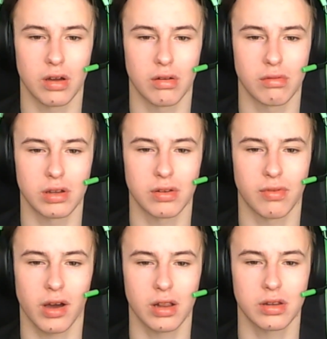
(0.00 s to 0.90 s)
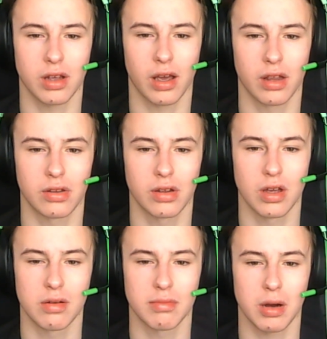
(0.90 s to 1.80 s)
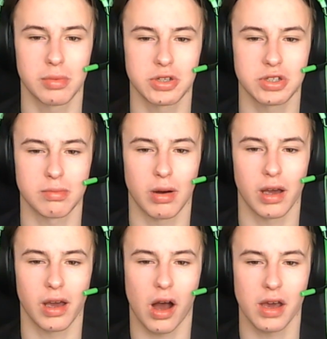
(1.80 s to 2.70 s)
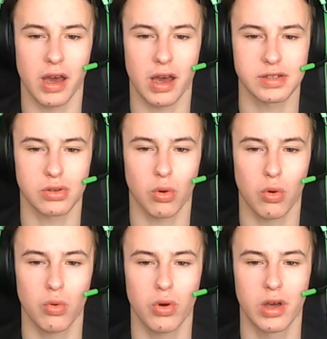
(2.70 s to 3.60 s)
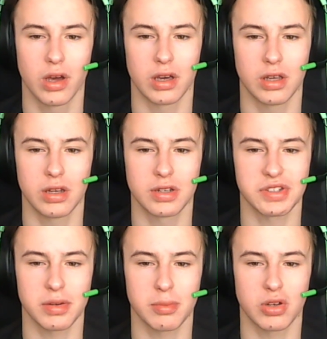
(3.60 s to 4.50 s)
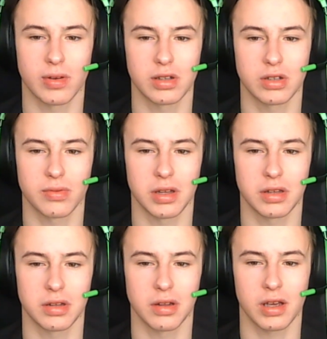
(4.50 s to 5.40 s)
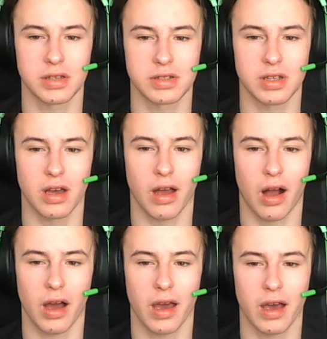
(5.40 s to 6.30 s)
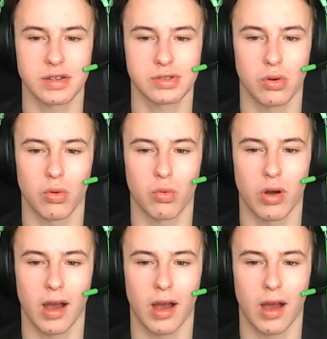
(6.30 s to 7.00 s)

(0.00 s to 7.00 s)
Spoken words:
ratified and published by ISO in December 2020 as ISO